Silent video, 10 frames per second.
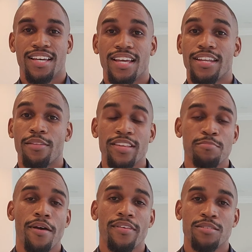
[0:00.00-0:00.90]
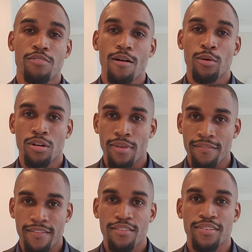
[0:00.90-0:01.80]
Now, this method is probably one of my
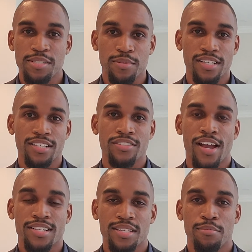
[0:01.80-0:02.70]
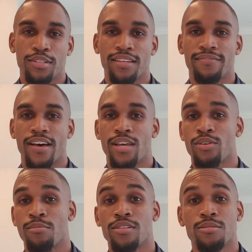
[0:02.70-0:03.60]
favorites because you're actually building value
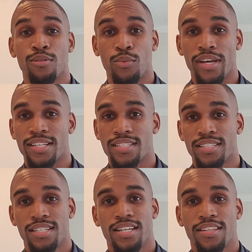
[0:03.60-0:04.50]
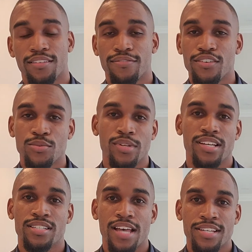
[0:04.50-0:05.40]
in multiple ways. The first one
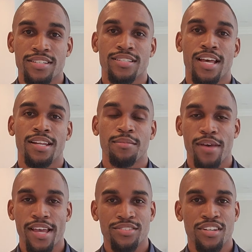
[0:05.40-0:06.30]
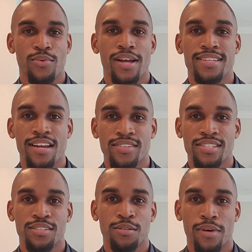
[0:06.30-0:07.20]
is, as your tenant pays their rent every
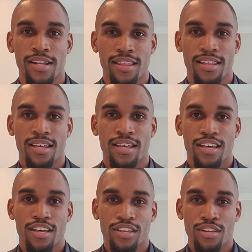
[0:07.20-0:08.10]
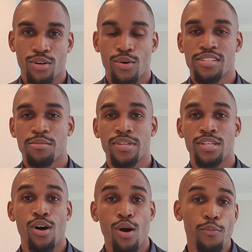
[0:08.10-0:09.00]
single month, you're going to be
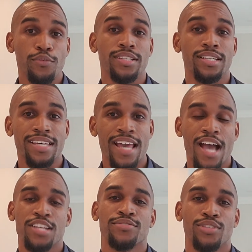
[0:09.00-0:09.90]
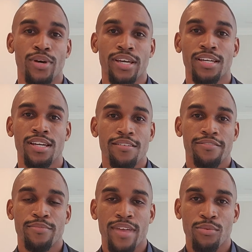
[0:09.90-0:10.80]
hopefully cash flowing
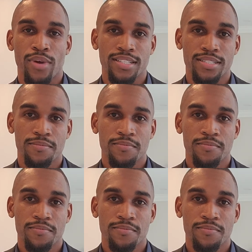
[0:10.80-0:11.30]
from that rent.